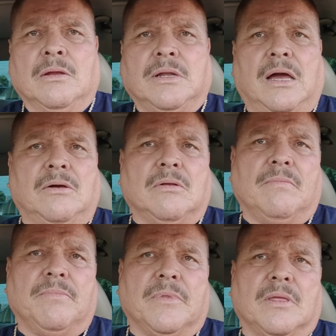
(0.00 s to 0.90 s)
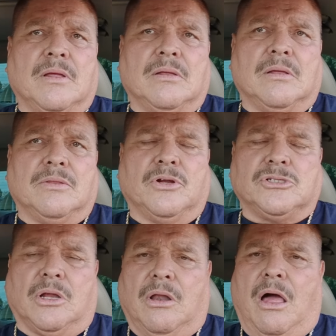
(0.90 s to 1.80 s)
Now, there's
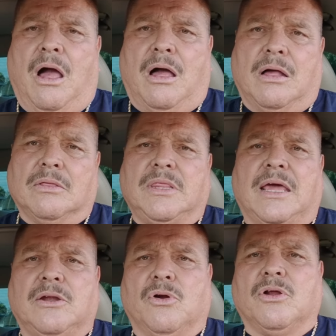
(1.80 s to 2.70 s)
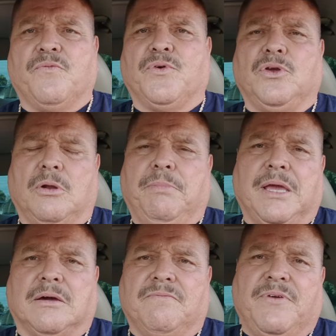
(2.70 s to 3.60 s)
a law that in order for you to be
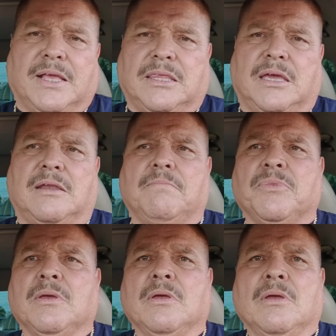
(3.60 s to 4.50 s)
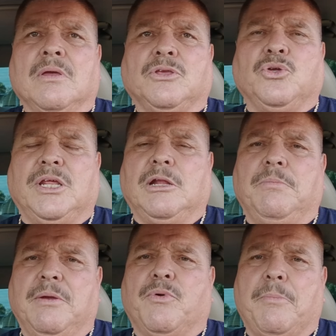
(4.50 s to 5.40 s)
convicted you need to
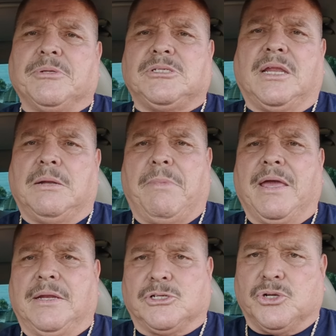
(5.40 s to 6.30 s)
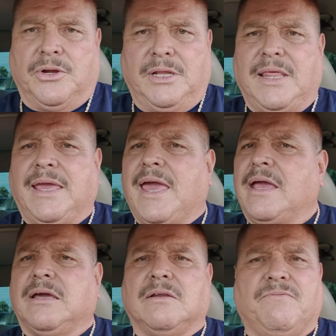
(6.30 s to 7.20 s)
be represented by an attorney. They
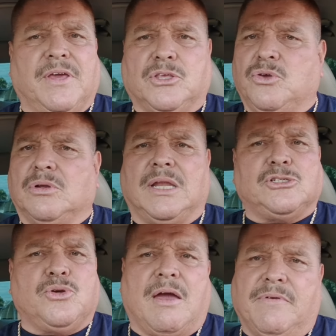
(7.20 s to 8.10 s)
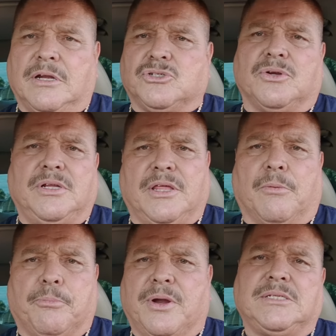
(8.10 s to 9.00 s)
can't convict you unless you have an attorney there
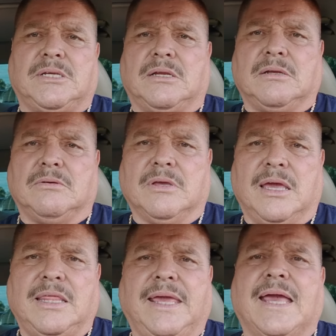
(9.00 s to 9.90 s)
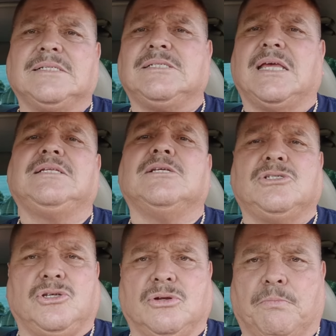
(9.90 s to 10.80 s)
present. Okay? They can't
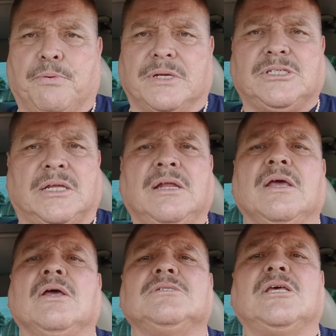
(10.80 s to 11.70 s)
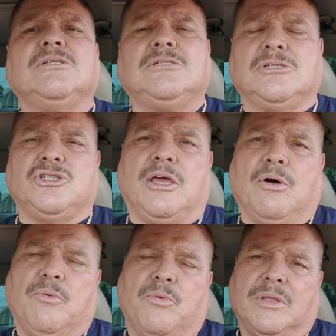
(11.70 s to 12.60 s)
sentence you to prison, send you to
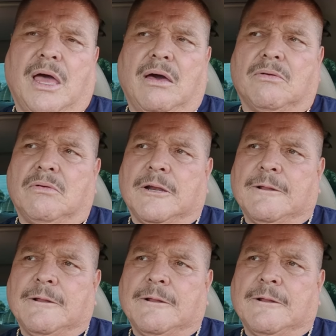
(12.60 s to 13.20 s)
jail without